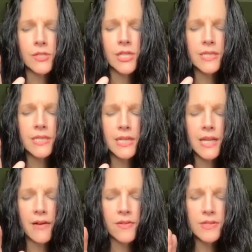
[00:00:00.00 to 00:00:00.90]
Just
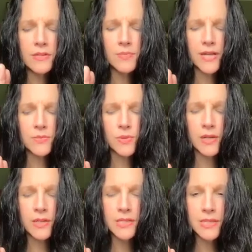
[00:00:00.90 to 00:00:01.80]
allow the space. We're
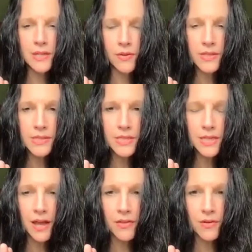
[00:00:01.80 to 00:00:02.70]
going to seal this
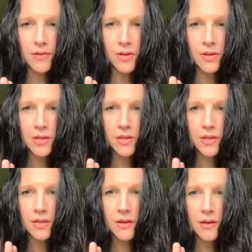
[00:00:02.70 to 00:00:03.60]
together.
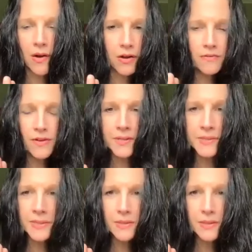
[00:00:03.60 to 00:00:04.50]
All of
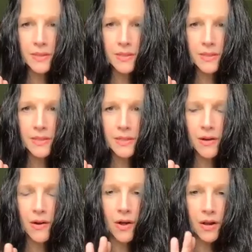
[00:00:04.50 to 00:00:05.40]
us.
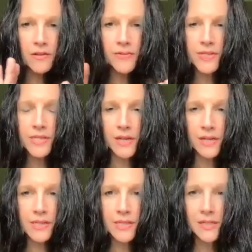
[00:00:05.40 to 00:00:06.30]
All of us are
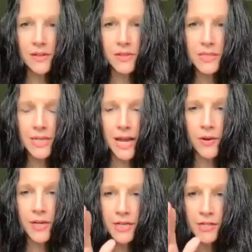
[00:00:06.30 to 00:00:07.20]
going to seal this now.
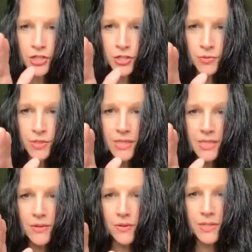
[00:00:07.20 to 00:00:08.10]
I need you to
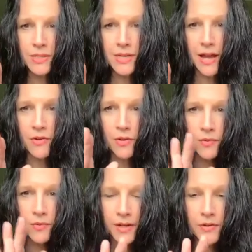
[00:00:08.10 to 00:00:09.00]
seal this now.
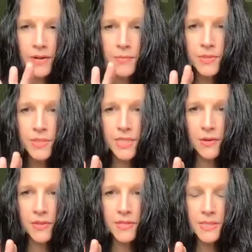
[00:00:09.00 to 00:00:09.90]
Gregory will
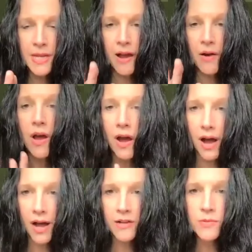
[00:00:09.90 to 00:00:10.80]
seal this now.
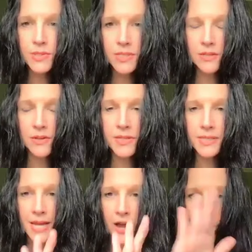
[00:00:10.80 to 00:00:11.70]
I will seal
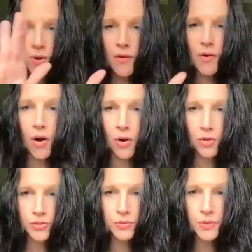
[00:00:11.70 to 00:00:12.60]
this now. We are
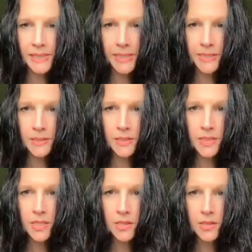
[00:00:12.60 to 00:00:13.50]
all doing this.
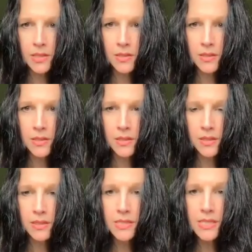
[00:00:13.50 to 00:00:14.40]

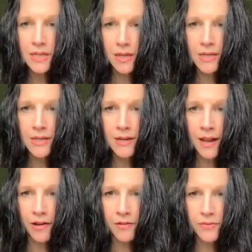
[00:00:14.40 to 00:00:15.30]
Seal it in
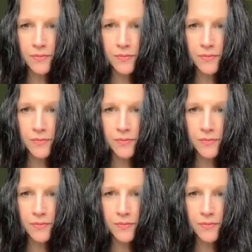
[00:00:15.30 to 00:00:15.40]
love.